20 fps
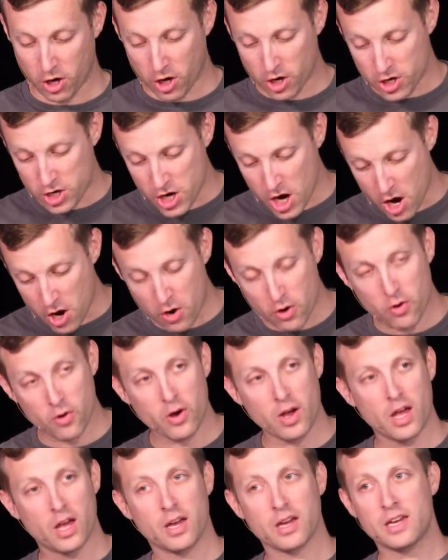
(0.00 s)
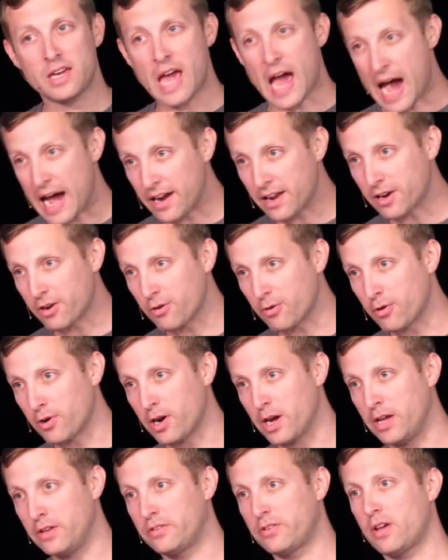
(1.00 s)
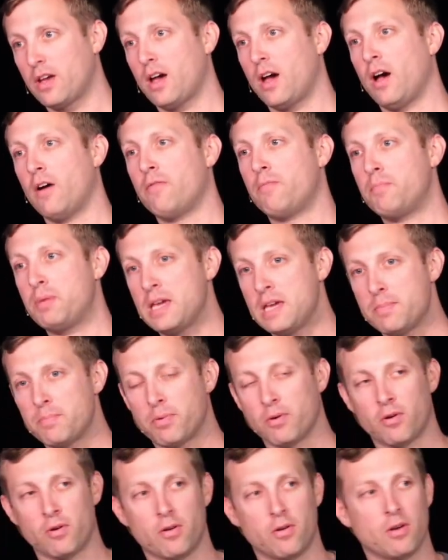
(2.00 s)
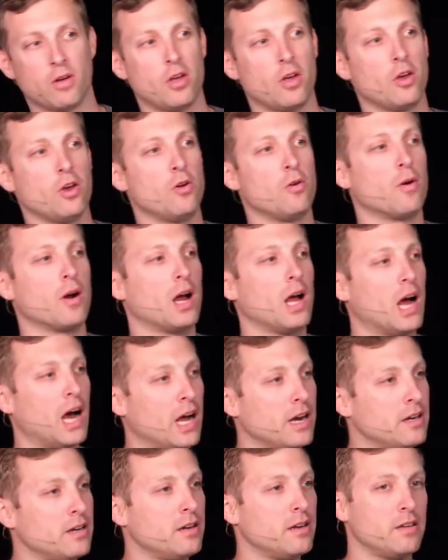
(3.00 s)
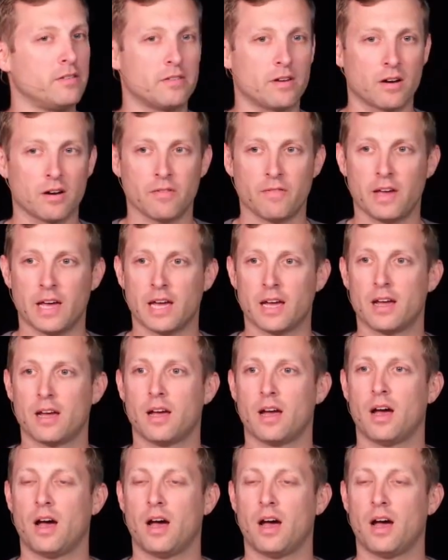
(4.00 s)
are no categories of people who are undeserving